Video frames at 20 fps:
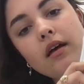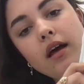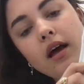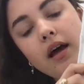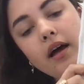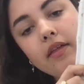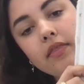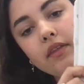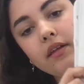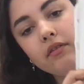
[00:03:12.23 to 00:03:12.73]

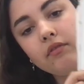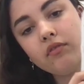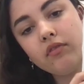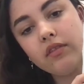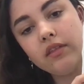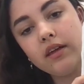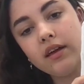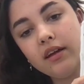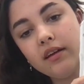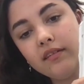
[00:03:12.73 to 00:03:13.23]
And then to
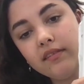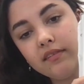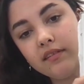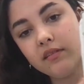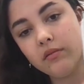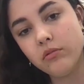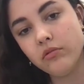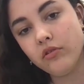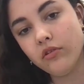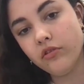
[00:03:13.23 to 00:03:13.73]
these, this
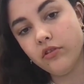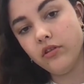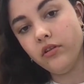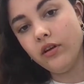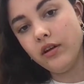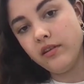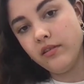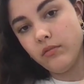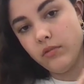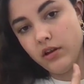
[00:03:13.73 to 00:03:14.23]
was just a
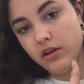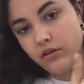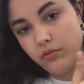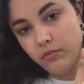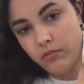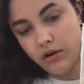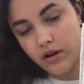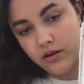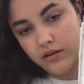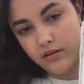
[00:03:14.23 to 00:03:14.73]
nice way to
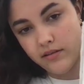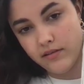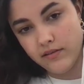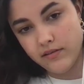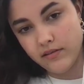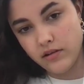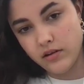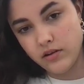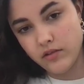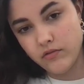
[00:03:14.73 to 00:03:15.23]
practice
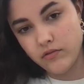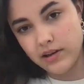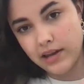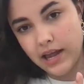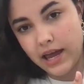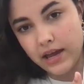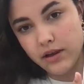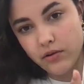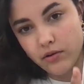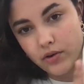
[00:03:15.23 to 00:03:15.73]
kind of
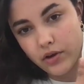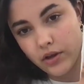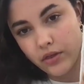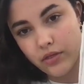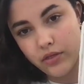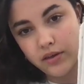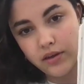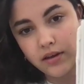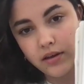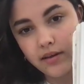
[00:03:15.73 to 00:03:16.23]
layering
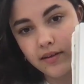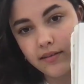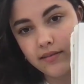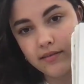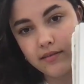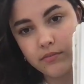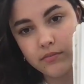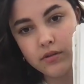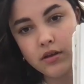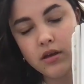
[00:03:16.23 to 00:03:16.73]

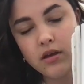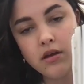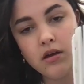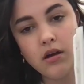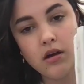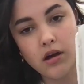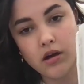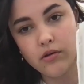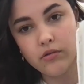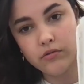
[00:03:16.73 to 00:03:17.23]
things.
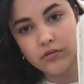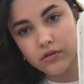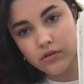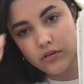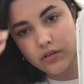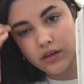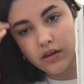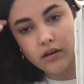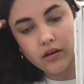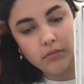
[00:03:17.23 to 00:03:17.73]
I
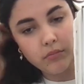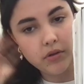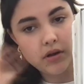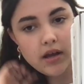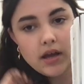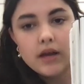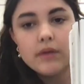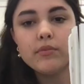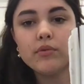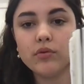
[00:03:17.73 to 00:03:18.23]
think I'm going to
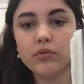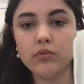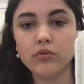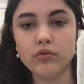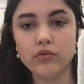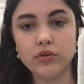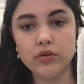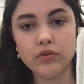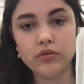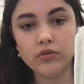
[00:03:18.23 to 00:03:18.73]
aim
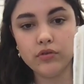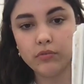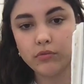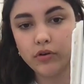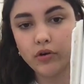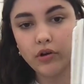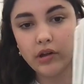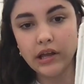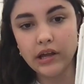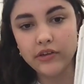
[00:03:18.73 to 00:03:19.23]
towards some
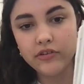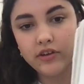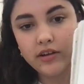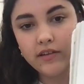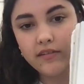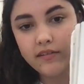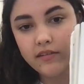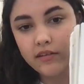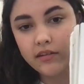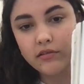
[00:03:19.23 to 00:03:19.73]

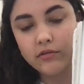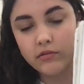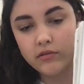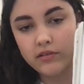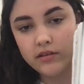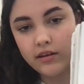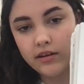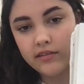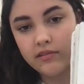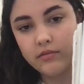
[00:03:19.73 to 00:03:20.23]
collages, so this was a
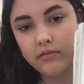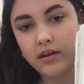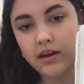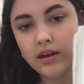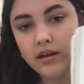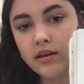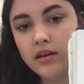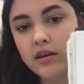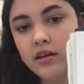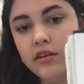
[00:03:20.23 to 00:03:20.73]
nice way
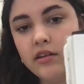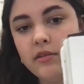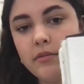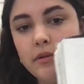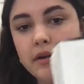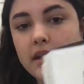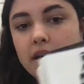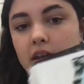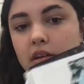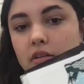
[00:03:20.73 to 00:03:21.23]
to
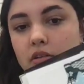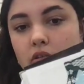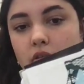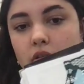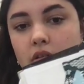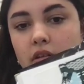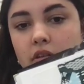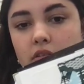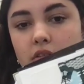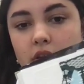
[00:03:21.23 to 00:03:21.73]
begin
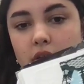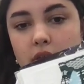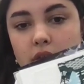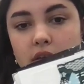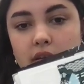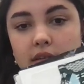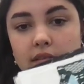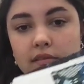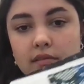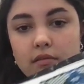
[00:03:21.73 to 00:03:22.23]
collaging
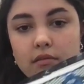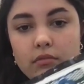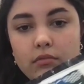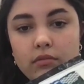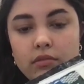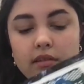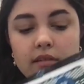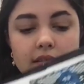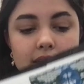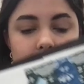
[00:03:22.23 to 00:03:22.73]
things.
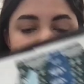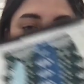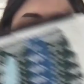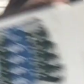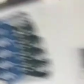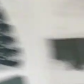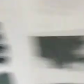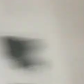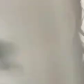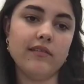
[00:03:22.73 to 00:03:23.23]
This lovely
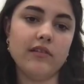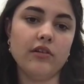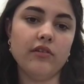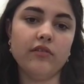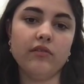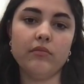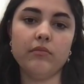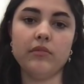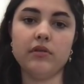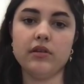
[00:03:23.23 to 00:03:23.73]

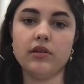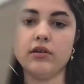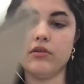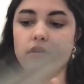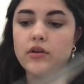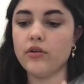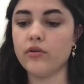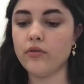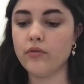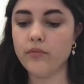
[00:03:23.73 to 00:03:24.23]
translucent
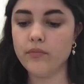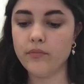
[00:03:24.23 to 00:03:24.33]
material.